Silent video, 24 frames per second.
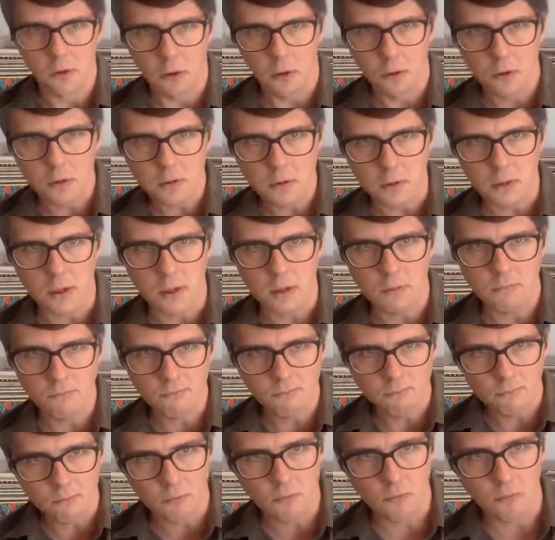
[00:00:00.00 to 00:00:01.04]
goals
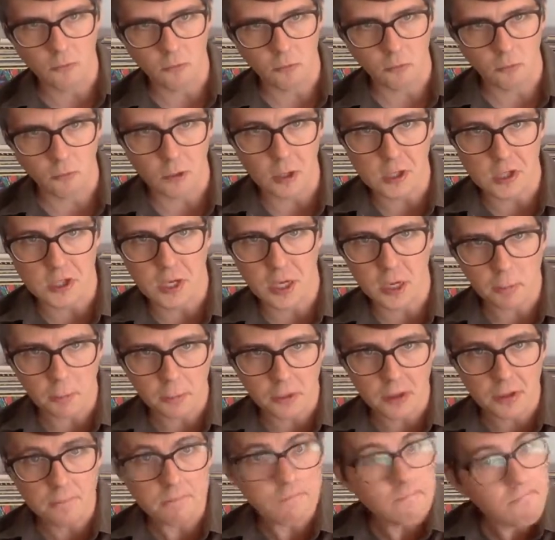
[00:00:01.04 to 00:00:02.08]
and reach
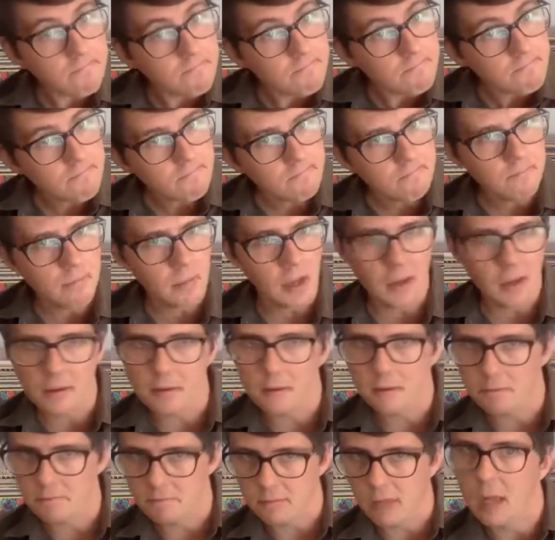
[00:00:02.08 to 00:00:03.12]
up. And,
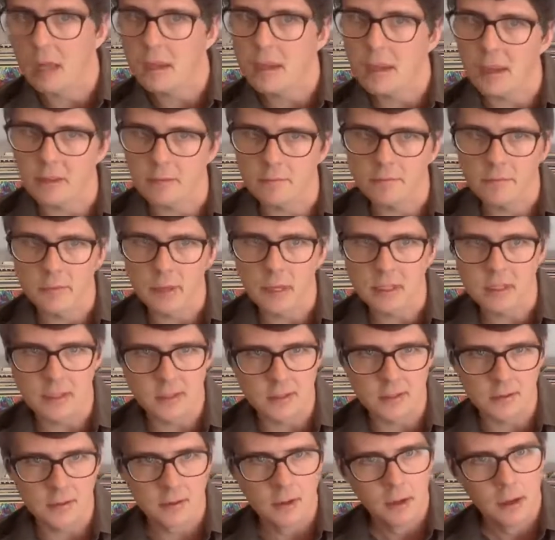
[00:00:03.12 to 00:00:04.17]
and again,
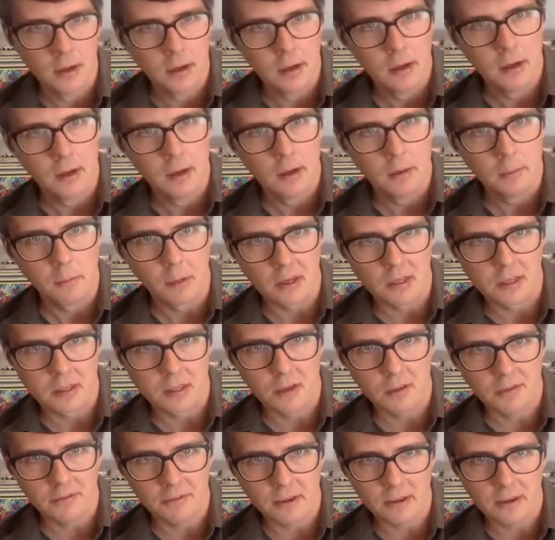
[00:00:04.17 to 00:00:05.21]
it's
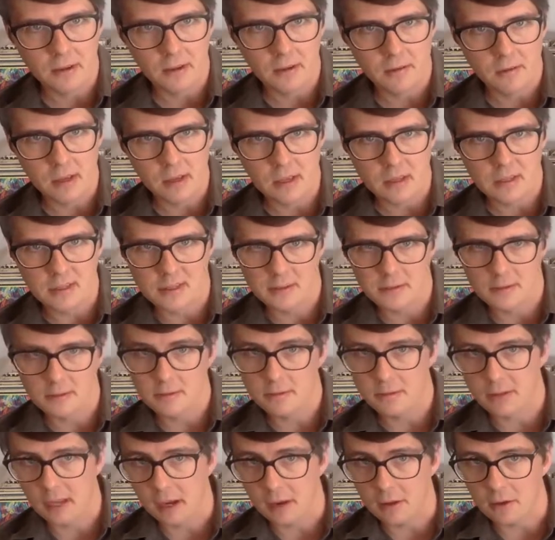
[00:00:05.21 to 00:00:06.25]
myself, it's
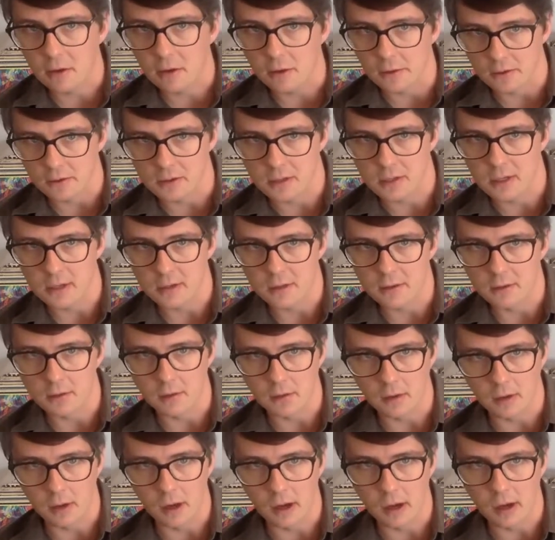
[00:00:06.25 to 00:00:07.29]
ten years, and
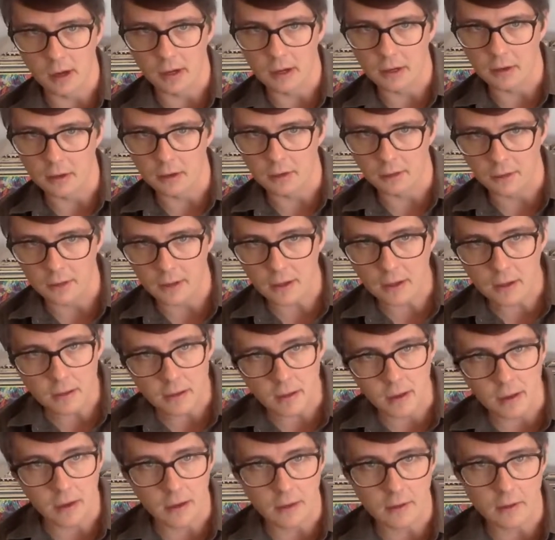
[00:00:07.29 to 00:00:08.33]
I
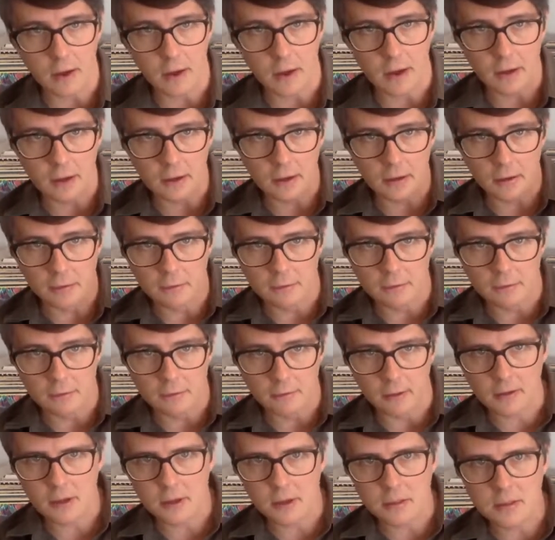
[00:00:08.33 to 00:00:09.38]
think and I
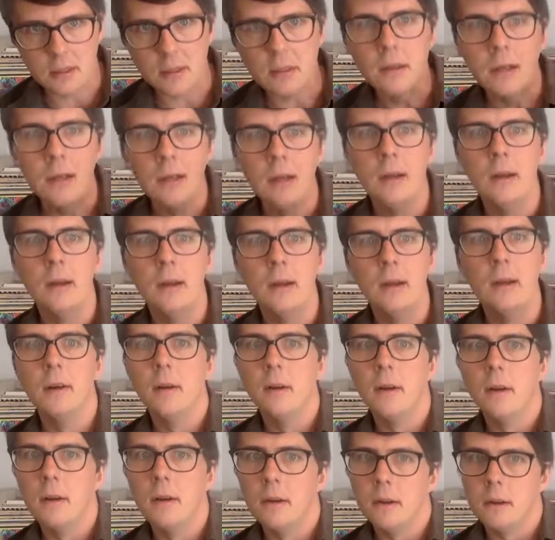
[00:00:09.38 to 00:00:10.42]
recognize and
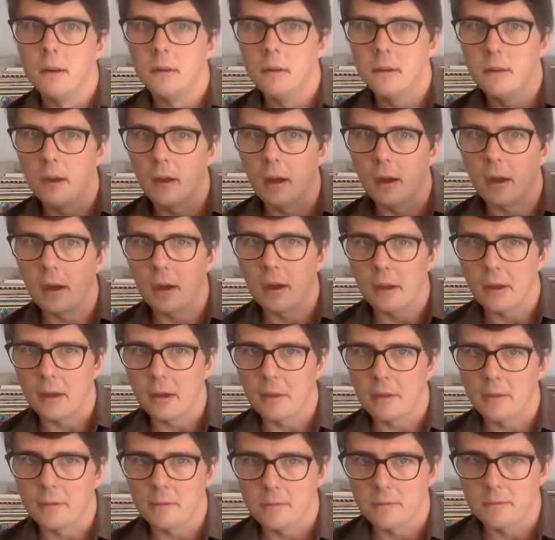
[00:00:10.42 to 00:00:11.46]

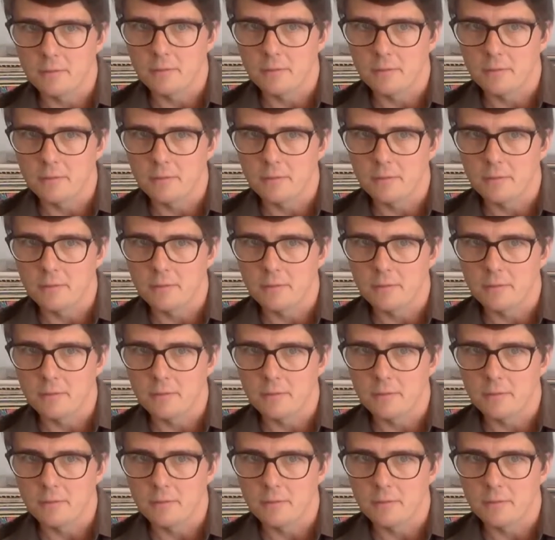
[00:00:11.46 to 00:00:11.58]
I